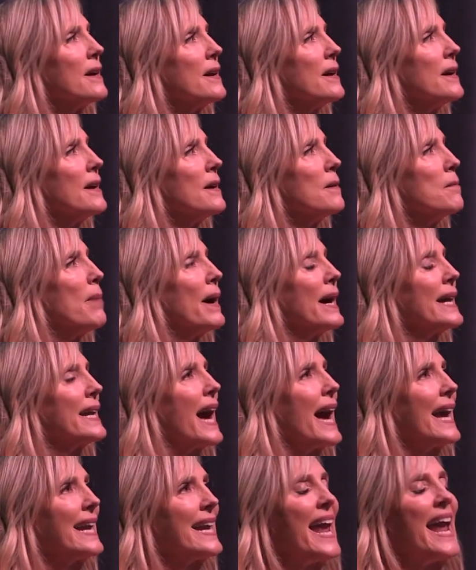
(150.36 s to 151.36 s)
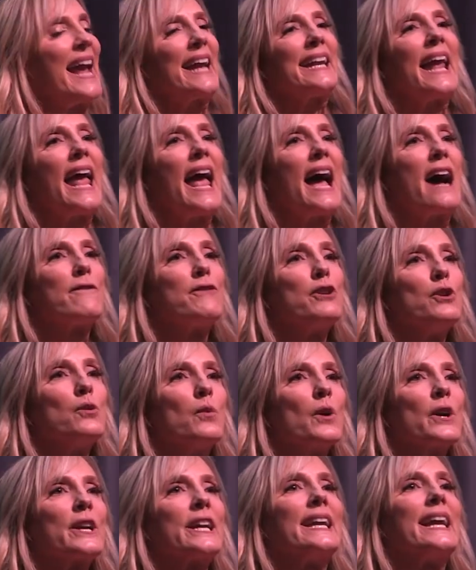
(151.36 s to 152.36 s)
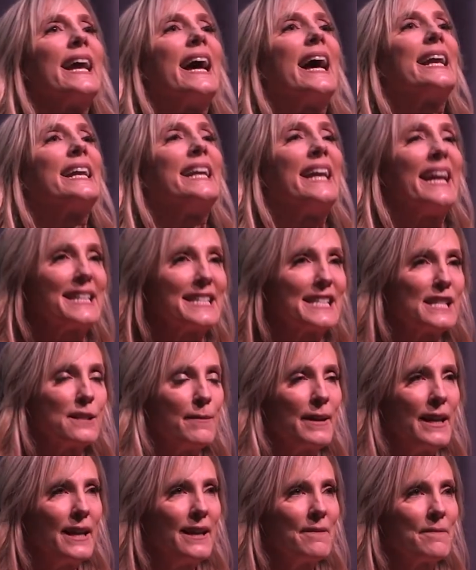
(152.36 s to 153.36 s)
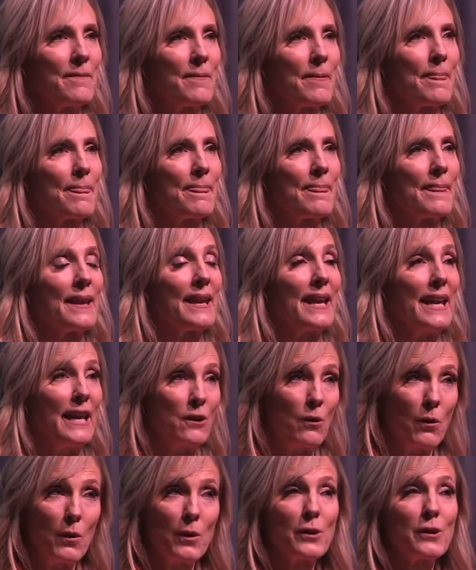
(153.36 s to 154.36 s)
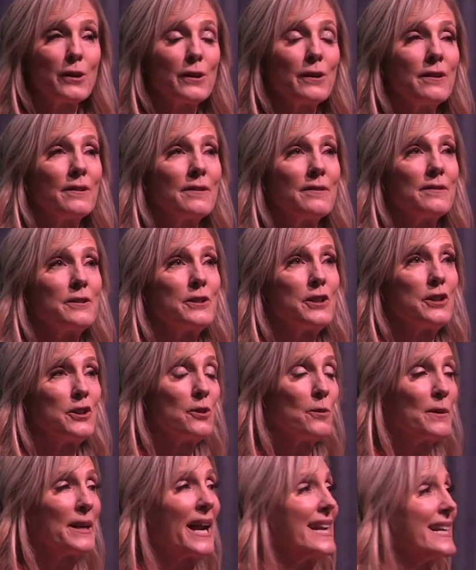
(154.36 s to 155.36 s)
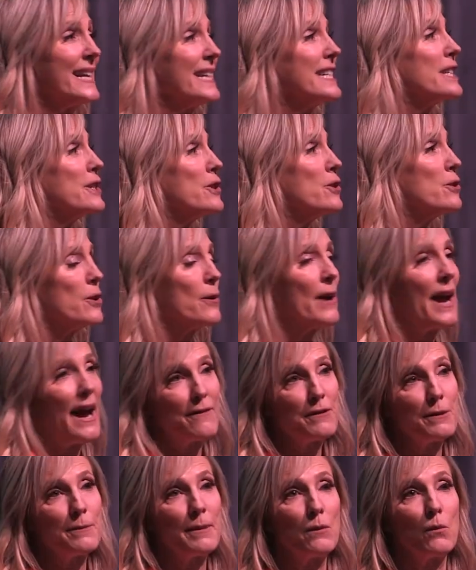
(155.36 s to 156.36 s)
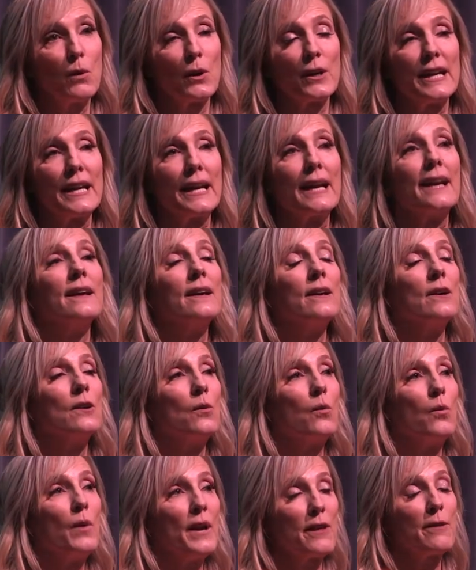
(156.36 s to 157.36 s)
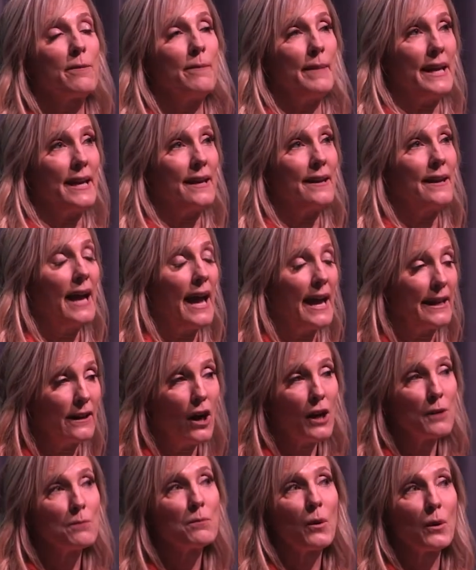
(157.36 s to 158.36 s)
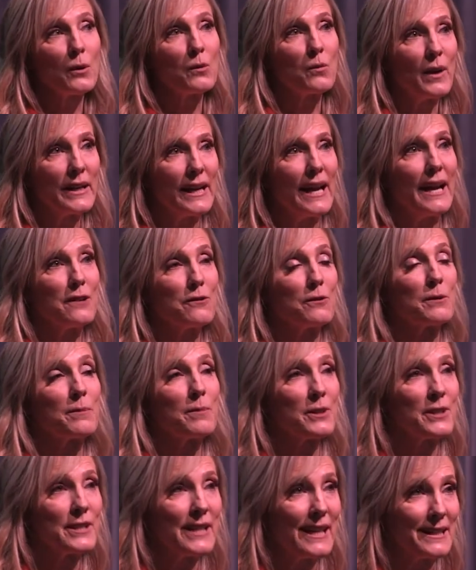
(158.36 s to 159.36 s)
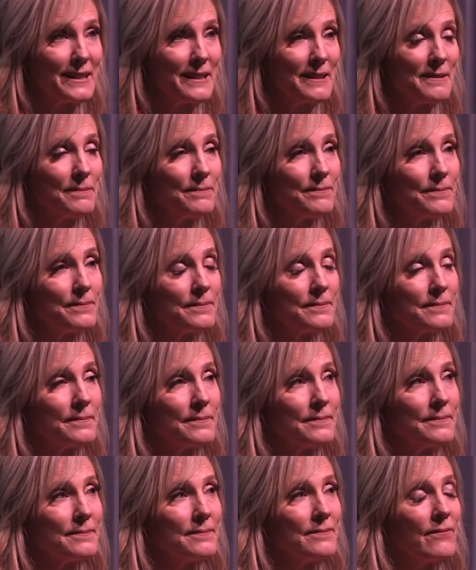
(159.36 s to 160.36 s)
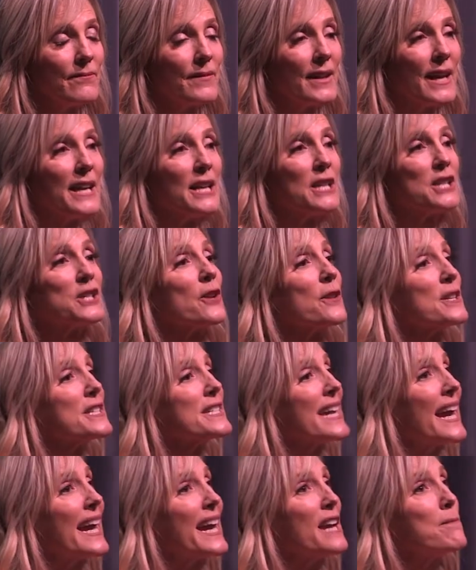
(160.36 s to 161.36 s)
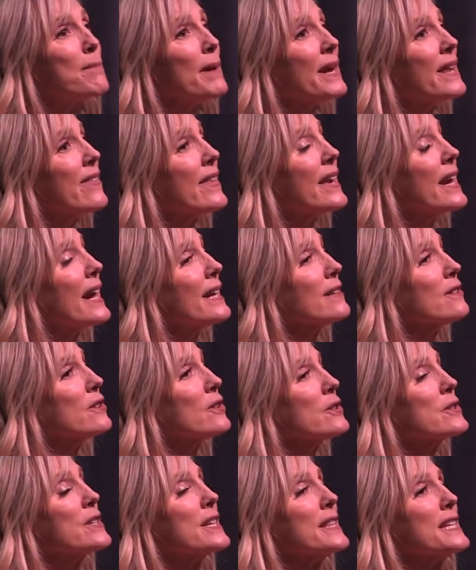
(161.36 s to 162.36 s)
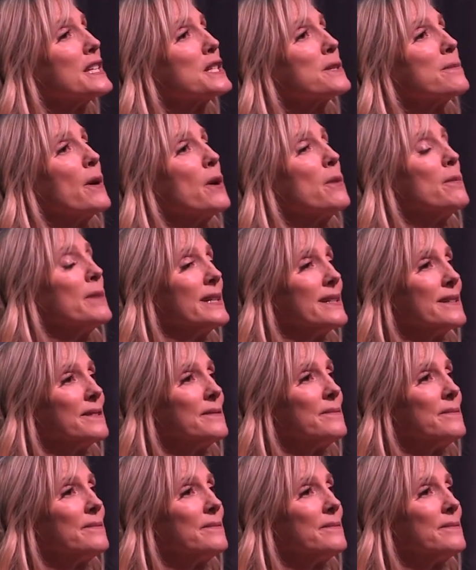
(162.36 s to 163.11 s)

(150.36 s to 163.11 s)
but I can't have you working against me. In order to do what I need to do, you have to be working with me and on board 100%. So the second big thing I learned in this moment